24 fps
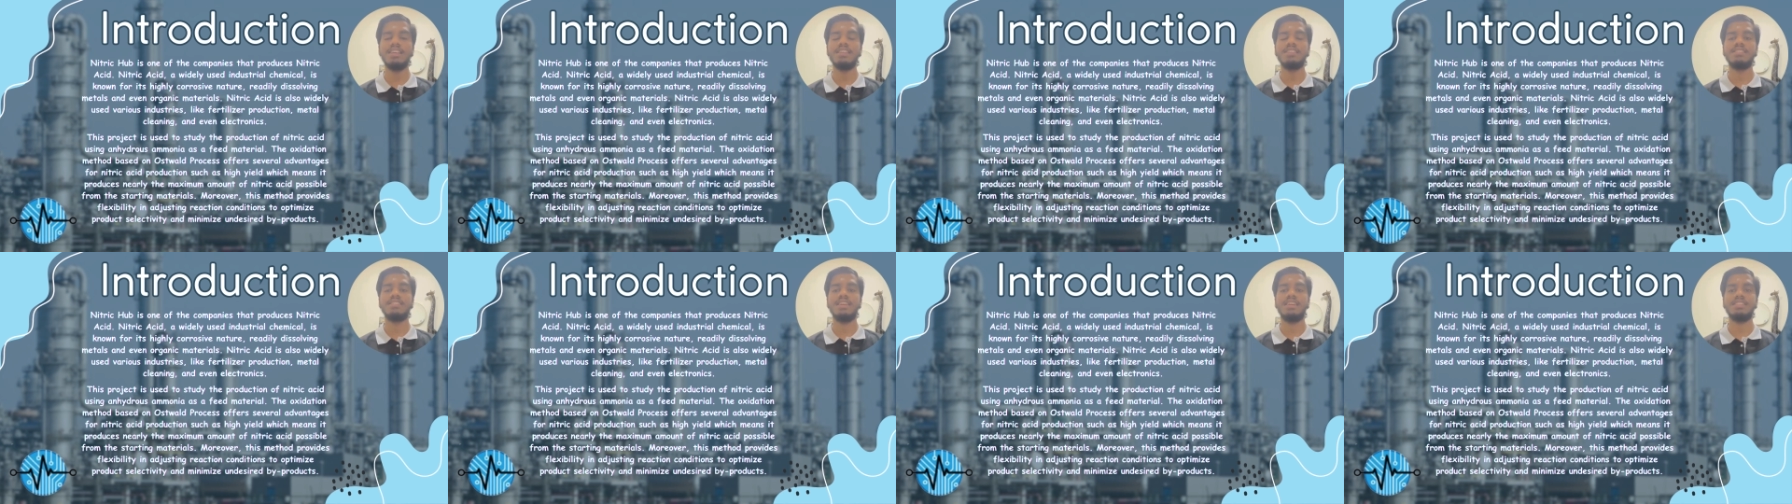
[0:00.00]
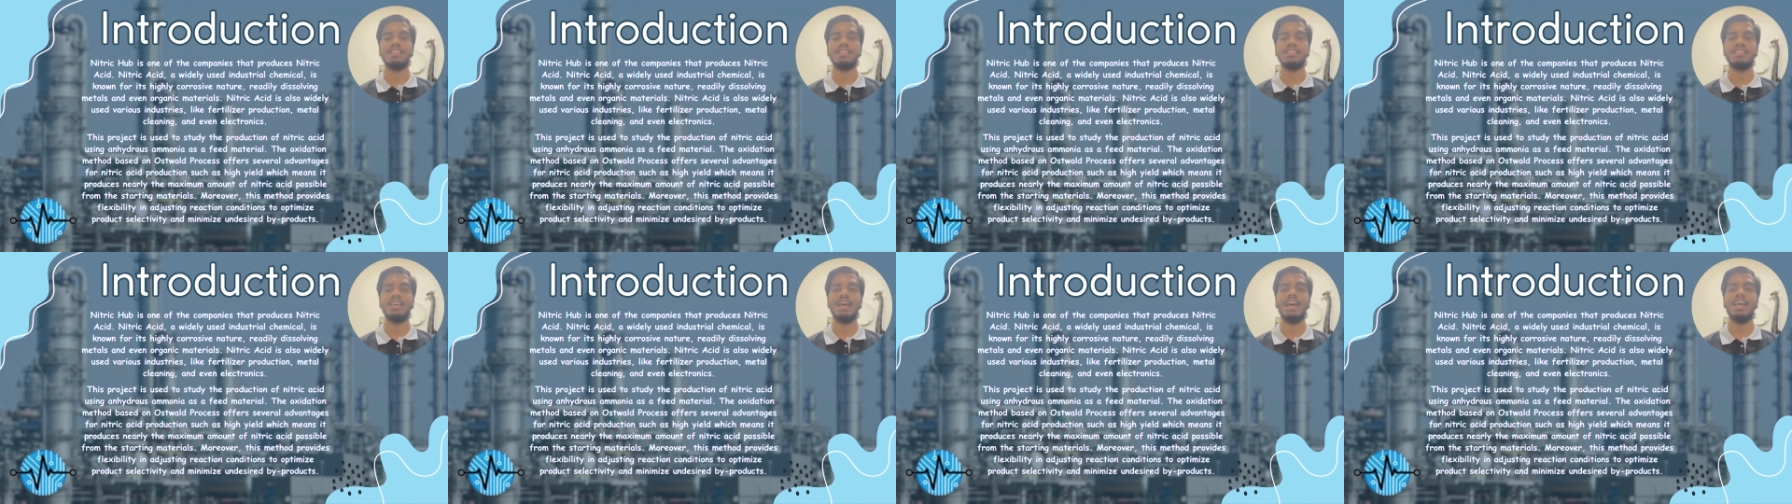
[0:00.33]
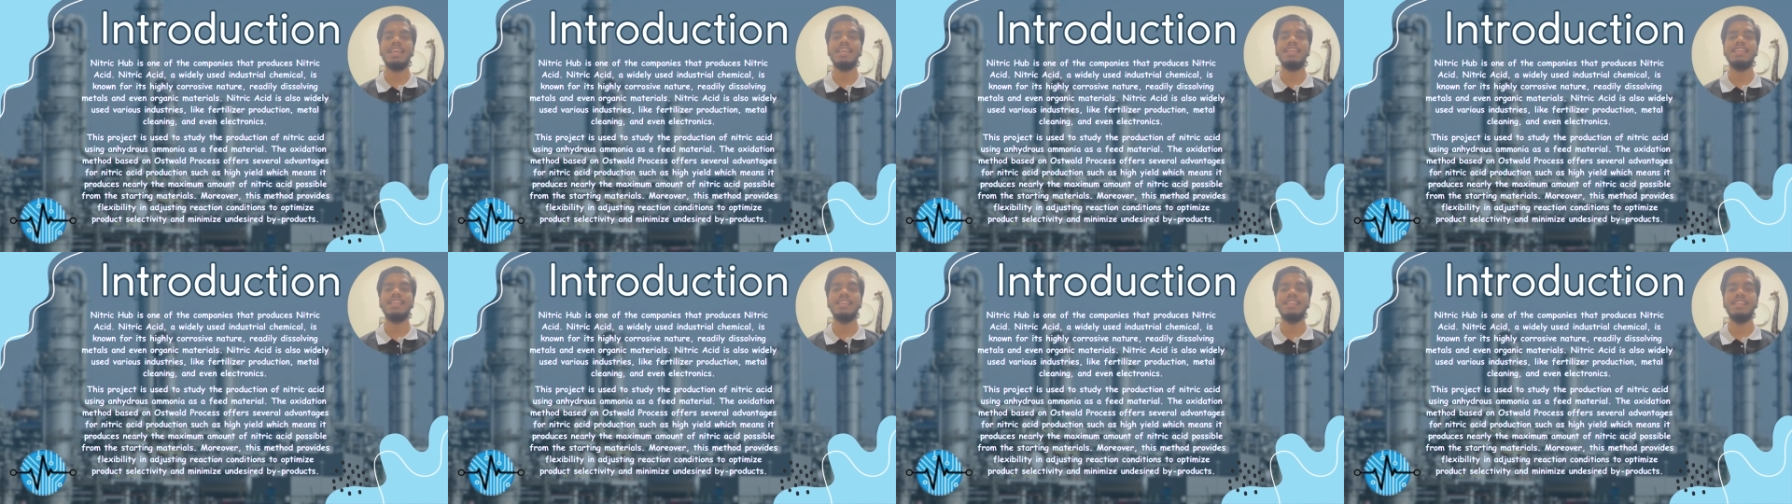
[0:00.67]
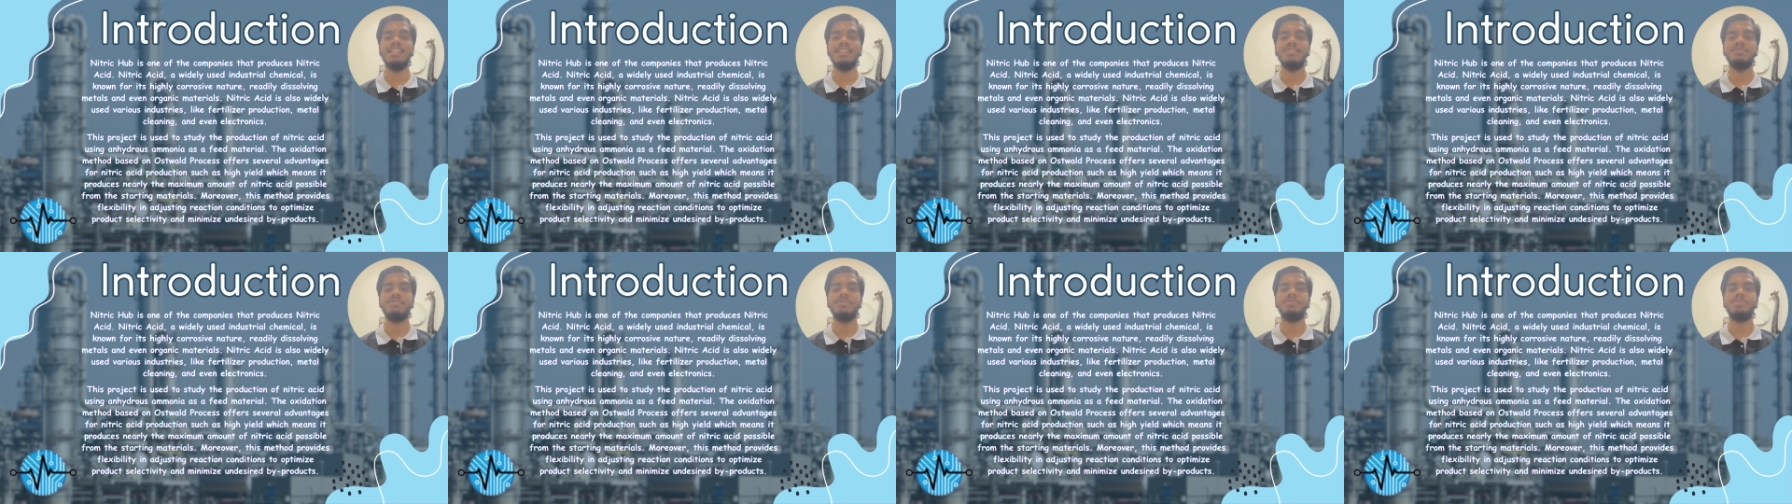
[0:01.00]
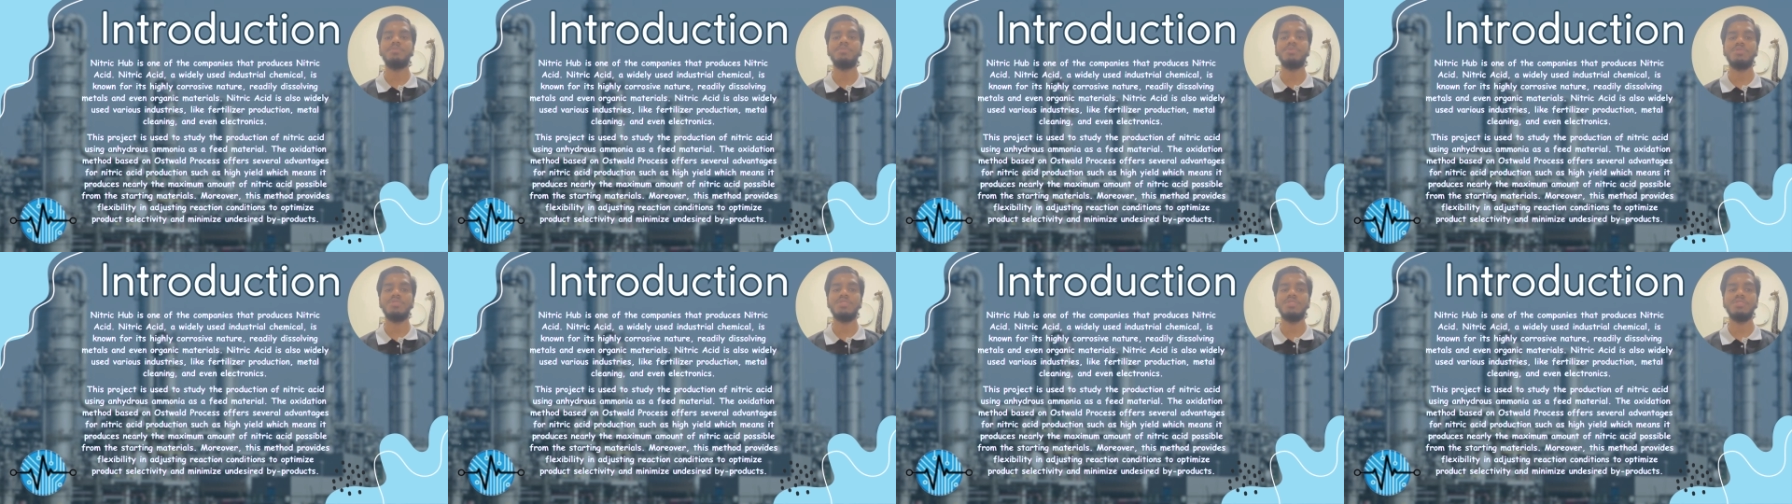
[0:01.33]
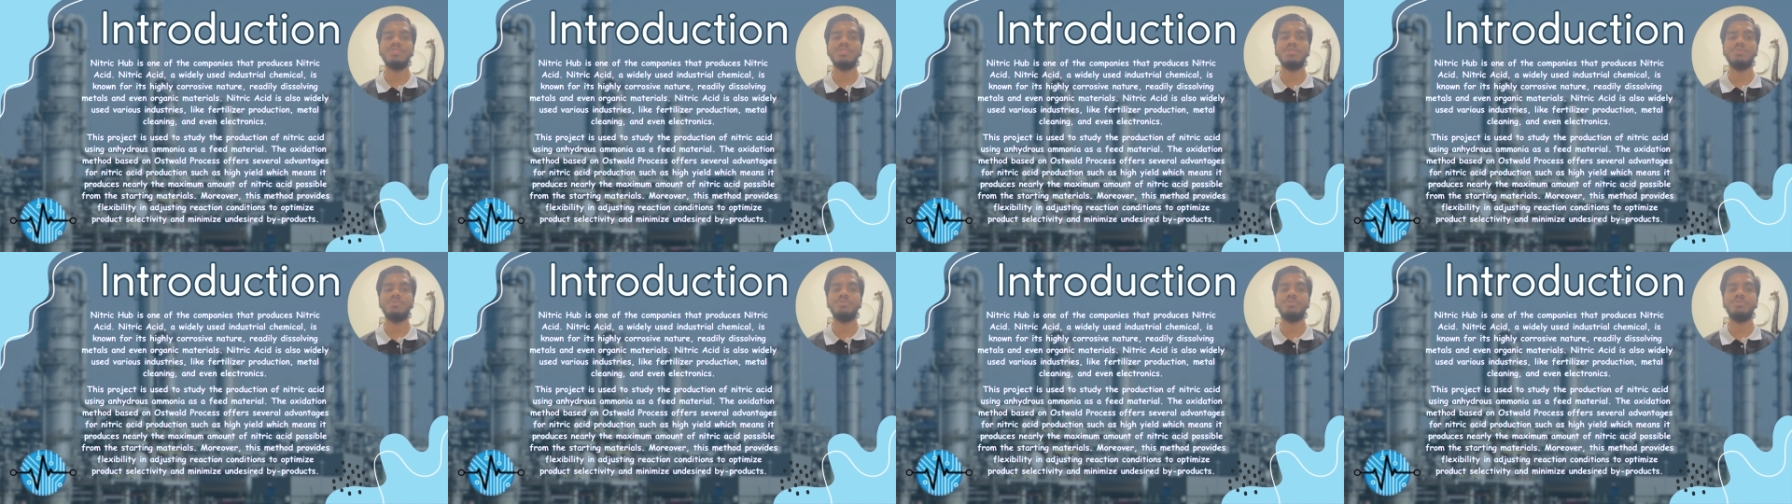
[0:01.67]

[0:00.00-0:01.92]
such as high yield will be produced,